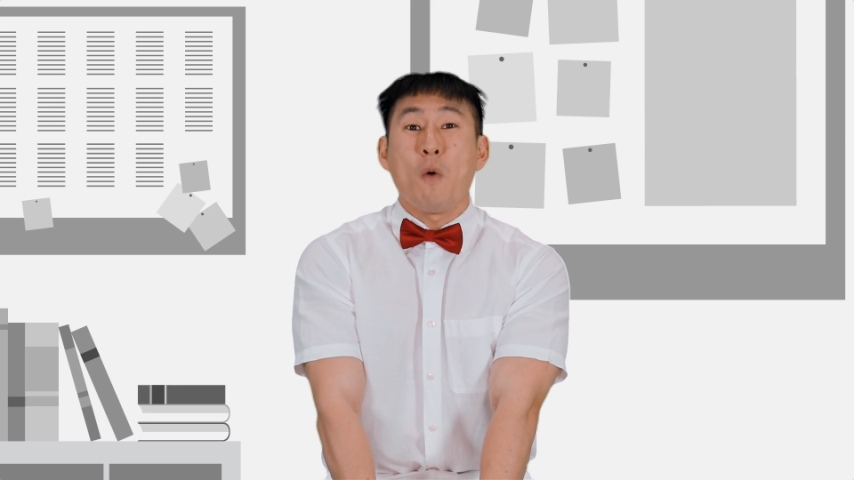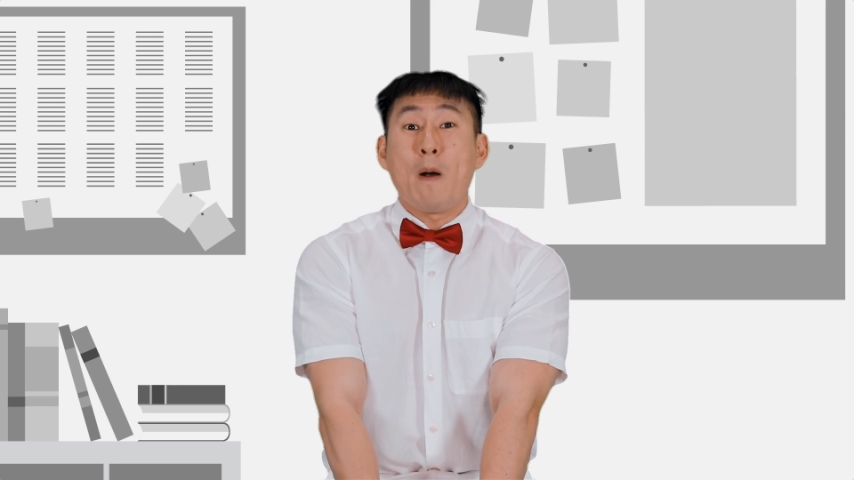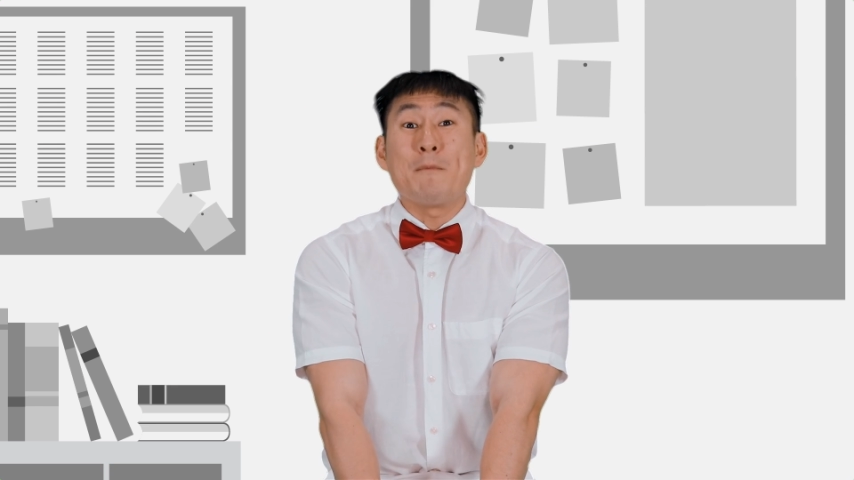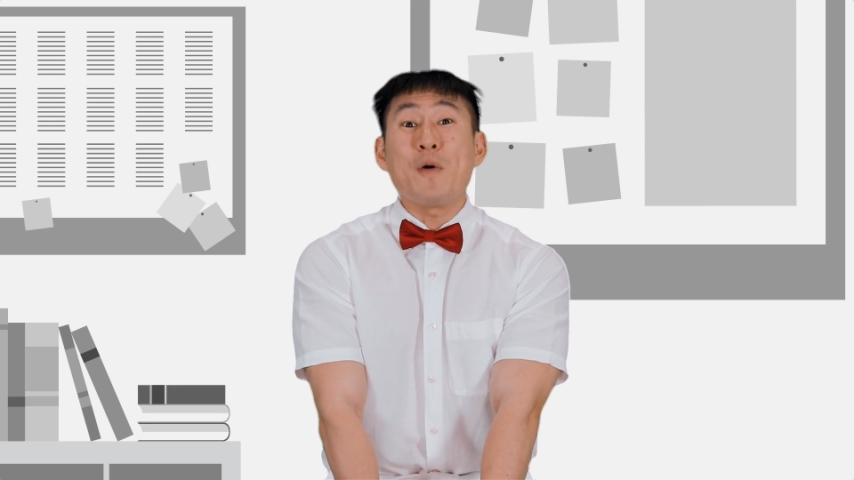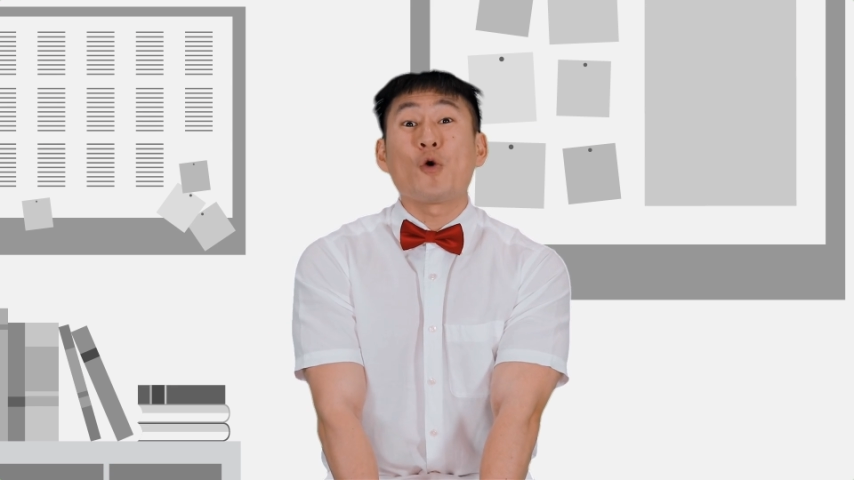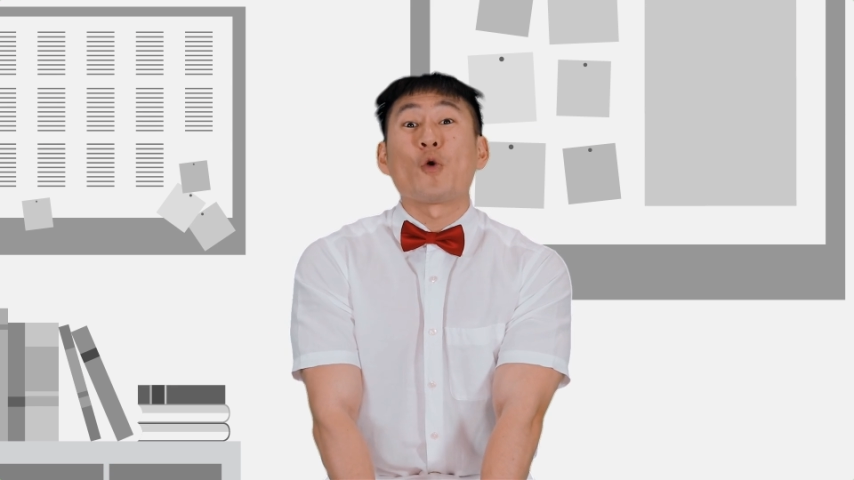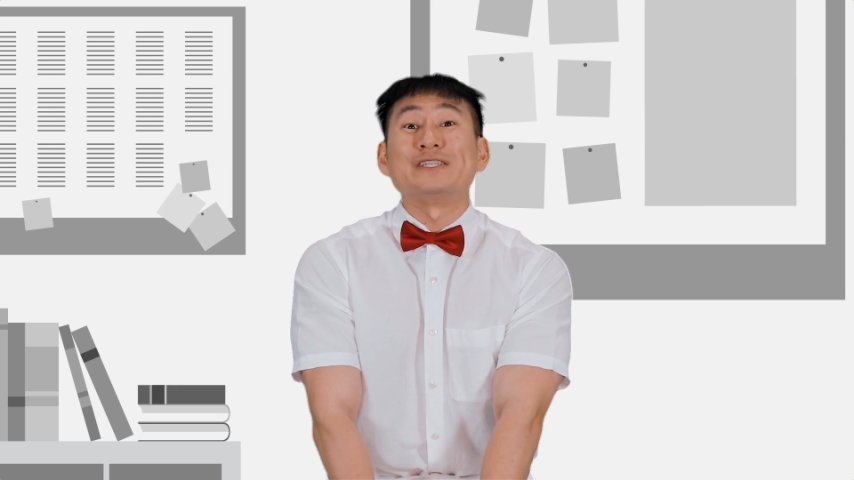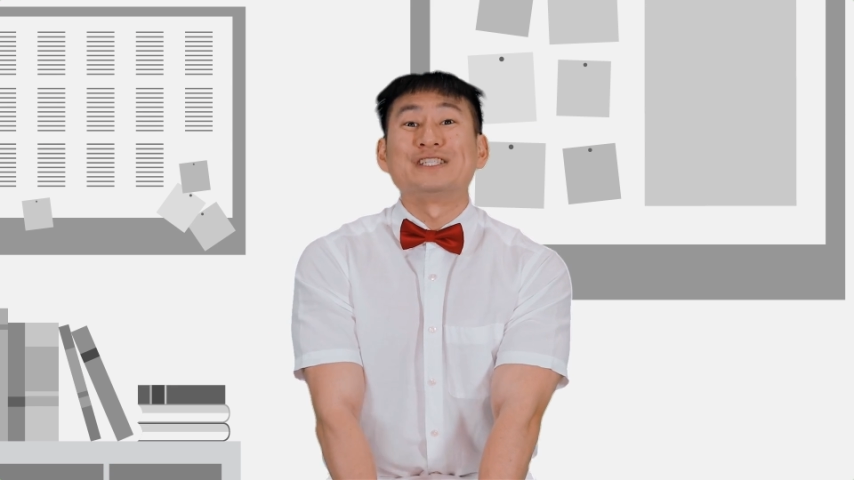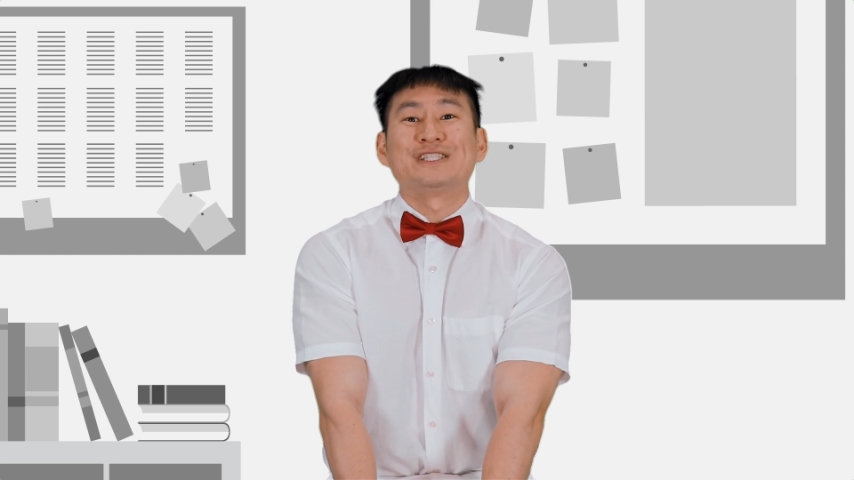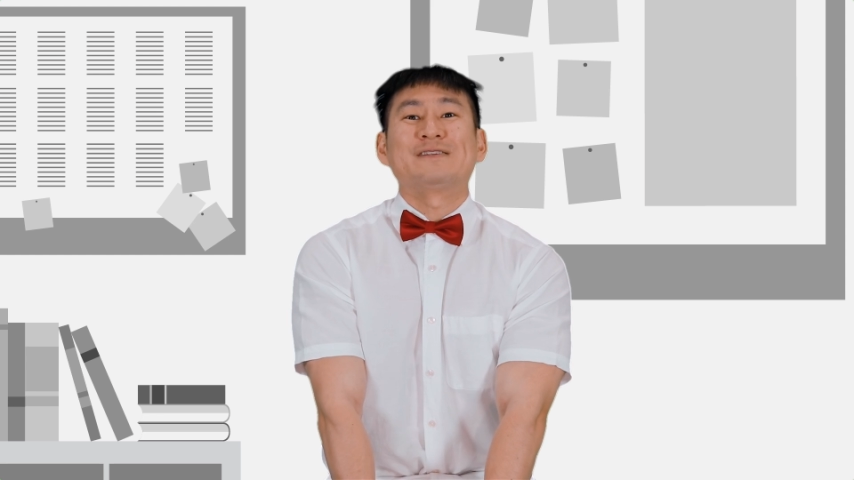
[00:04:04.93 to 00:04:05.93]
one more
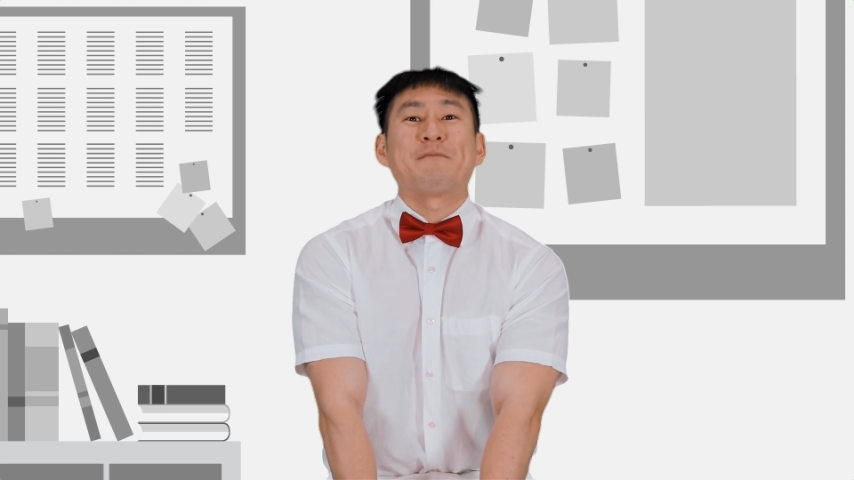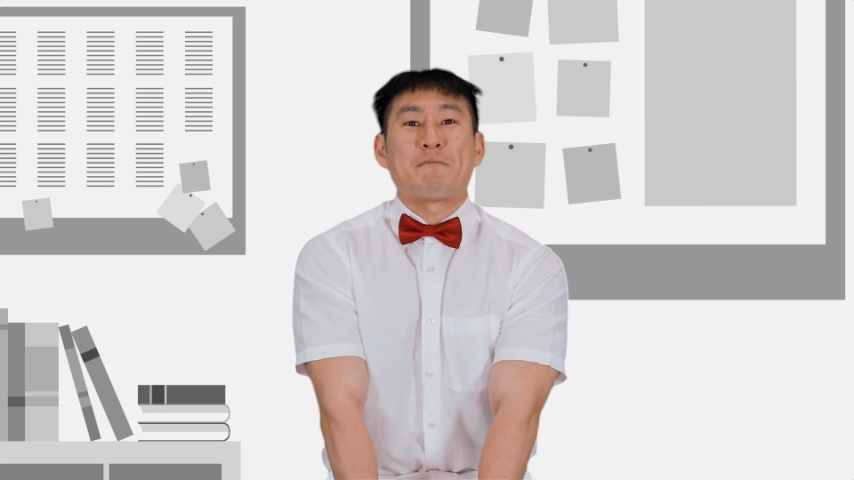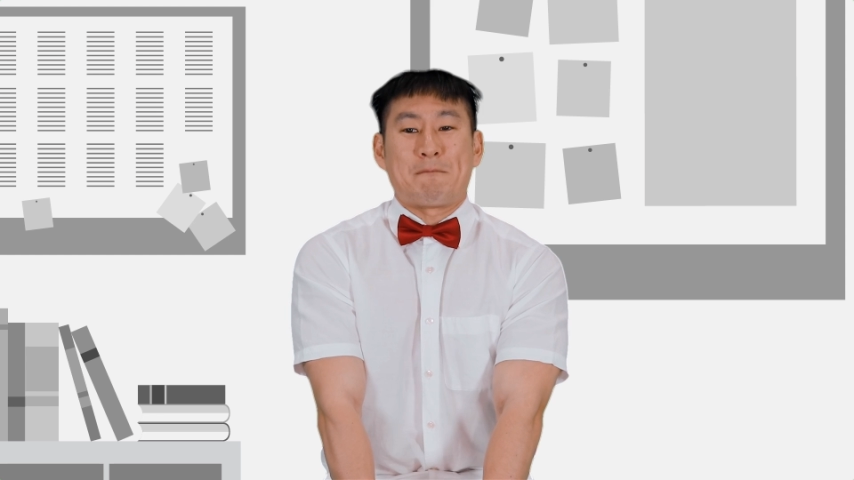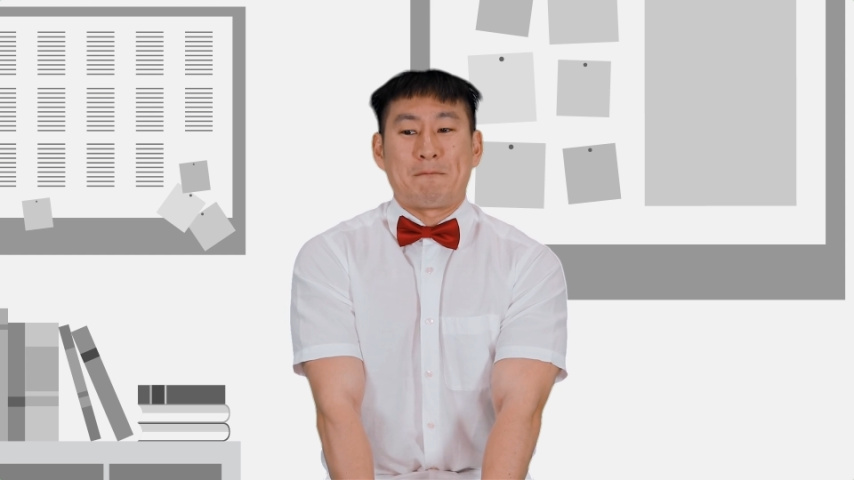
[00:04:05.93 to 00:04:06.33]
question.